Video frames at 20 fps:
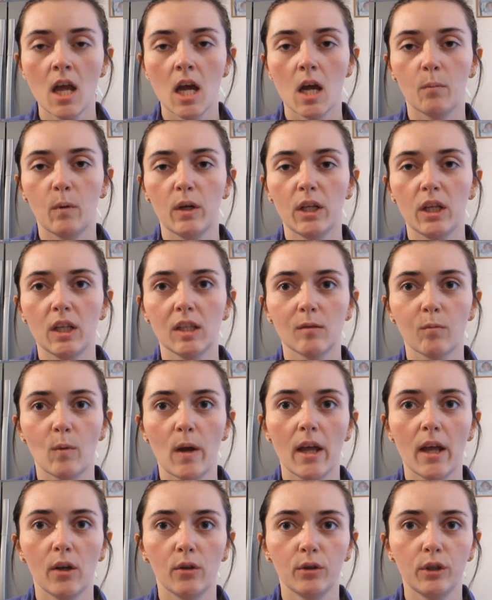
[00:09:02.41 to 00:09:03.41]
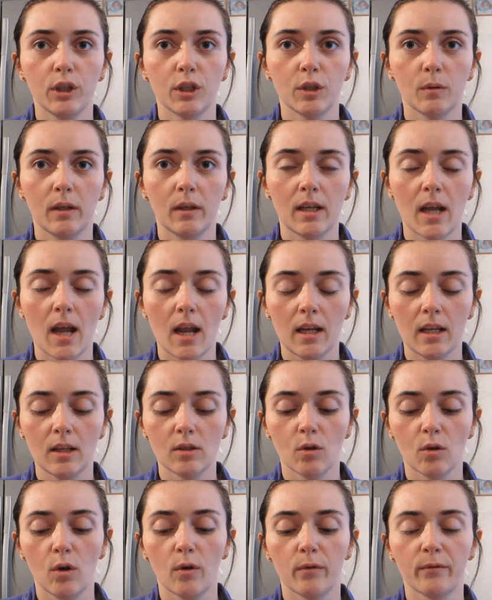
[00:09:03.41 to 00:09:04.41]
and when you sweat or you're doing any
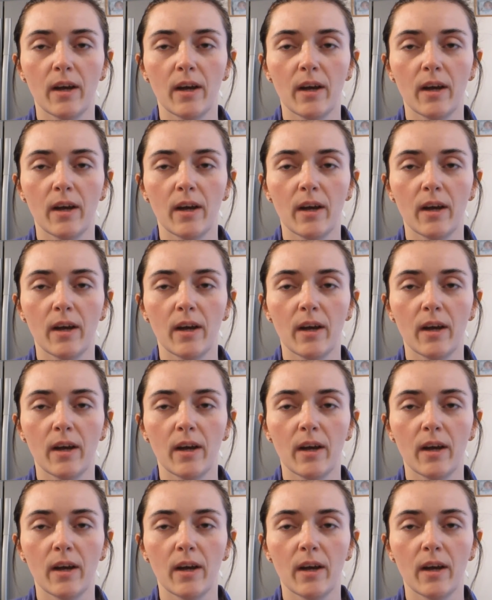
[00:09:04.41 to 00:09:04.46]
sort of